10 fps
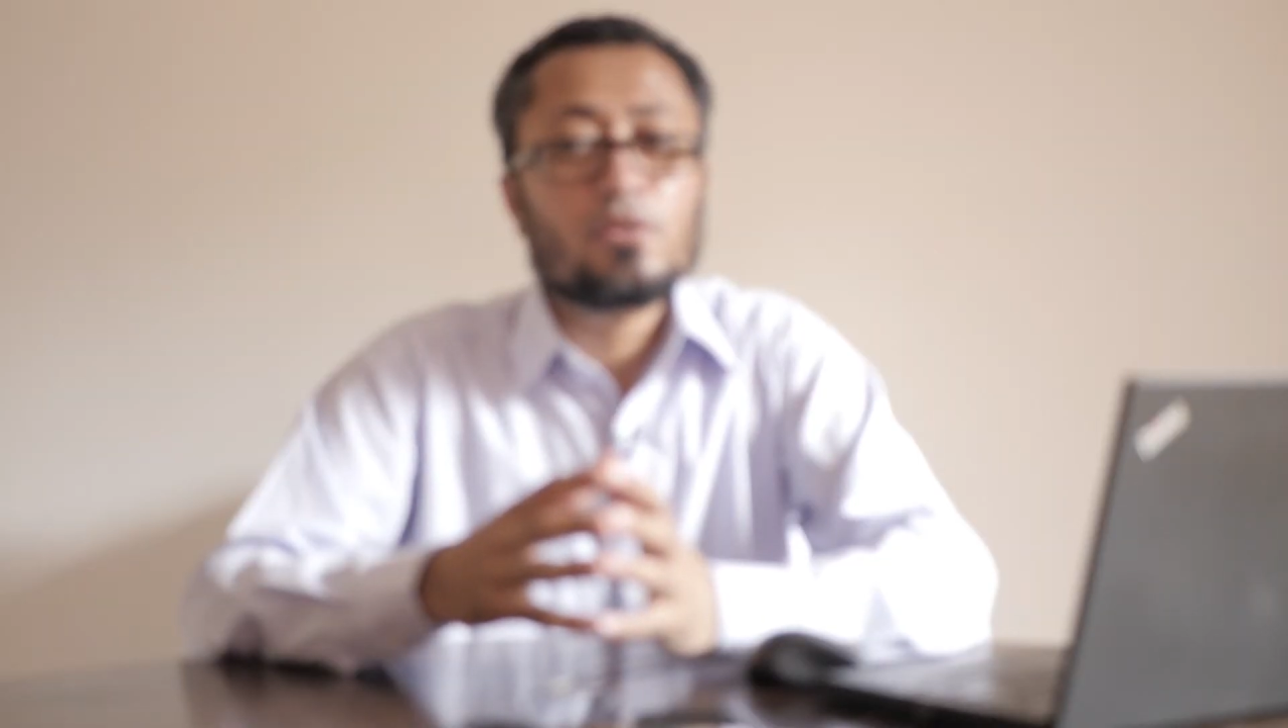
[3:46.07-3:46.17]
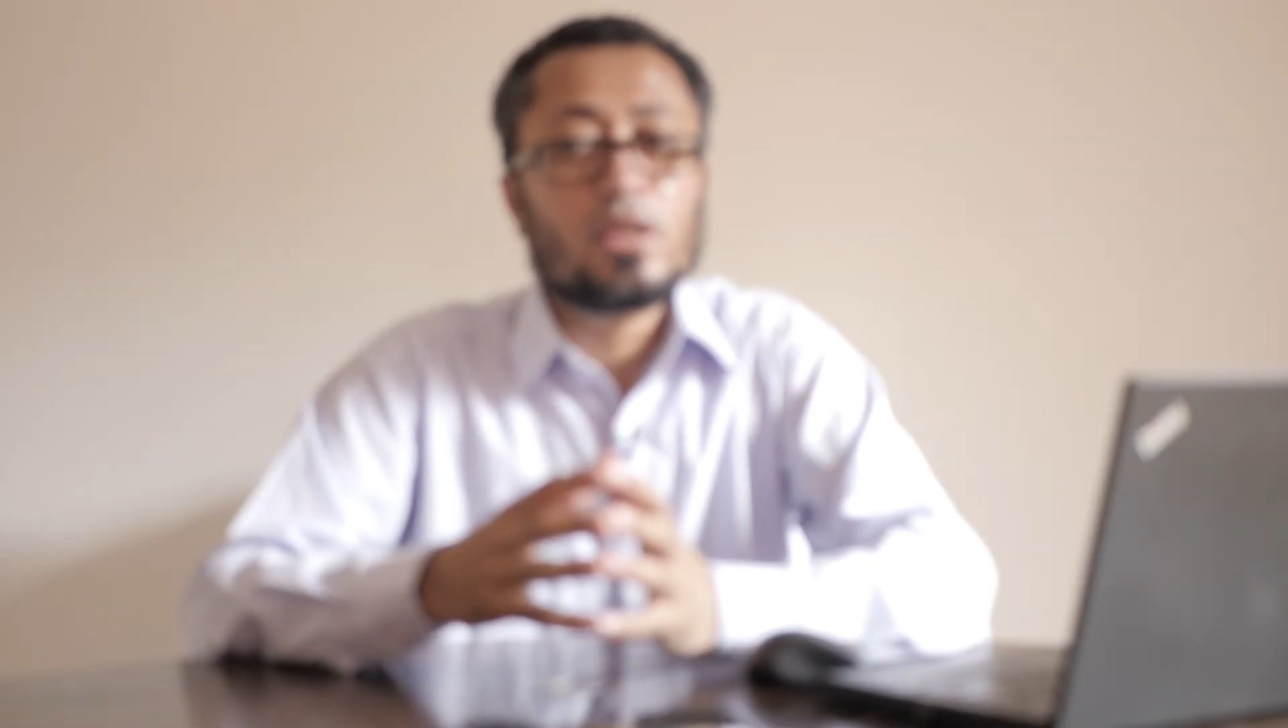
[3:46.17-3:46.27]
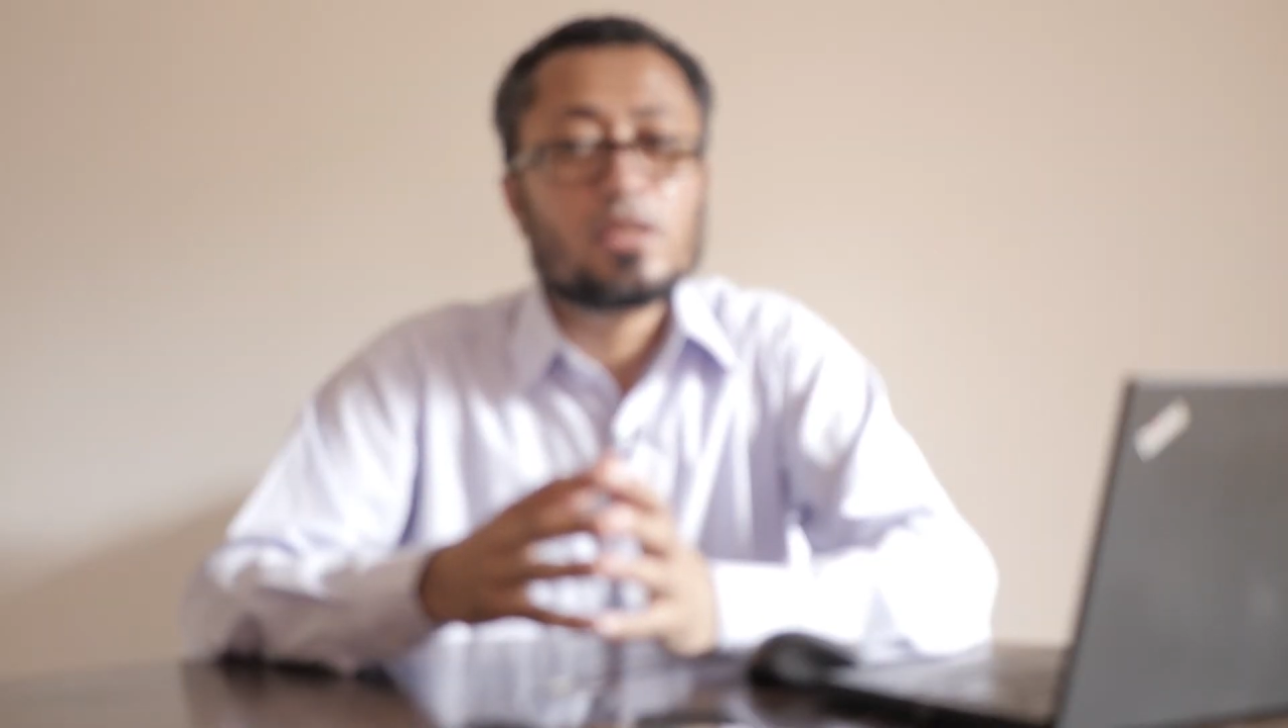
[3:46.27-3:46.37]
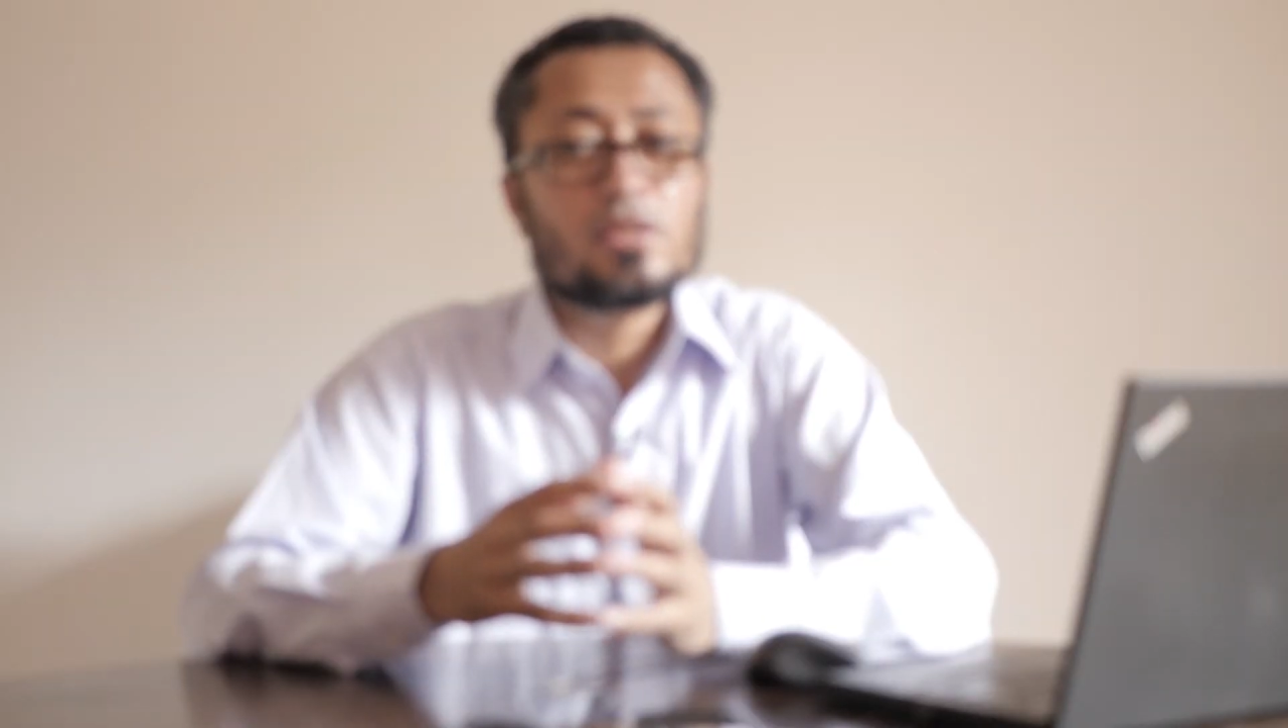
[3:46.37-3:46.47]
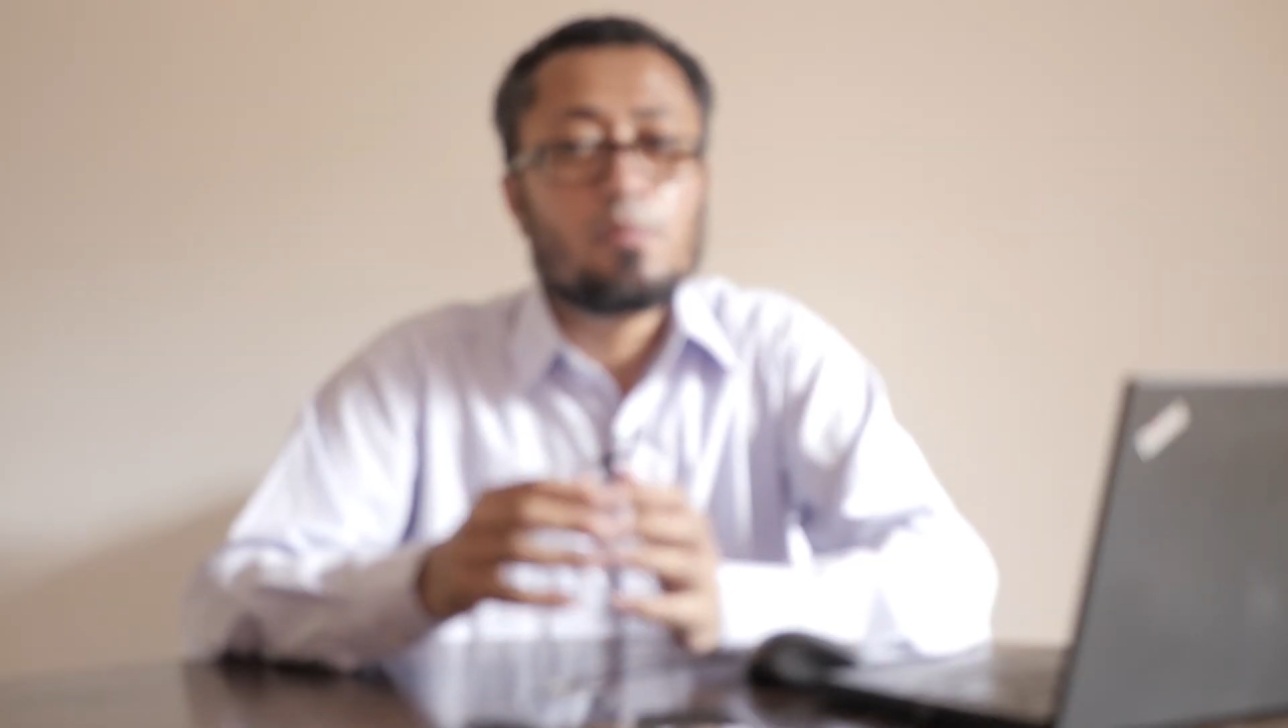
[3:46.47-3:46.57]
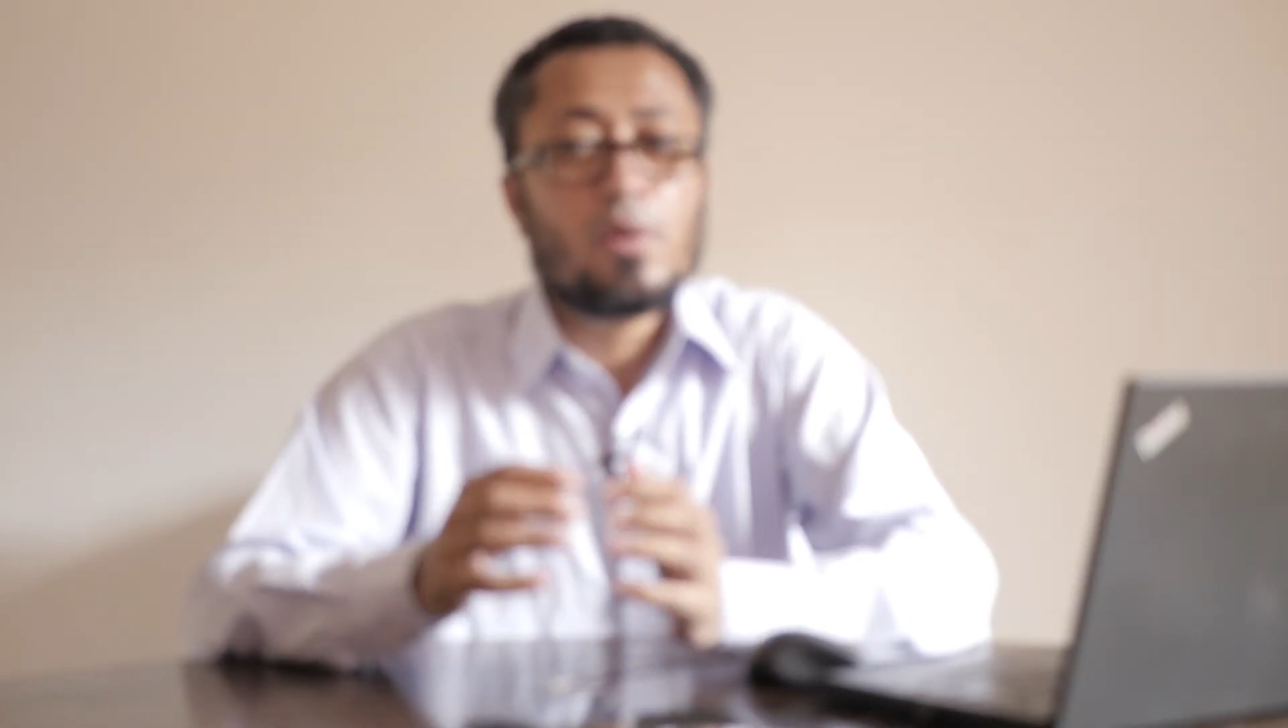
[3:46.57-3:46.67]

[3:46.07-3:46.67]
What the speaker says: you can say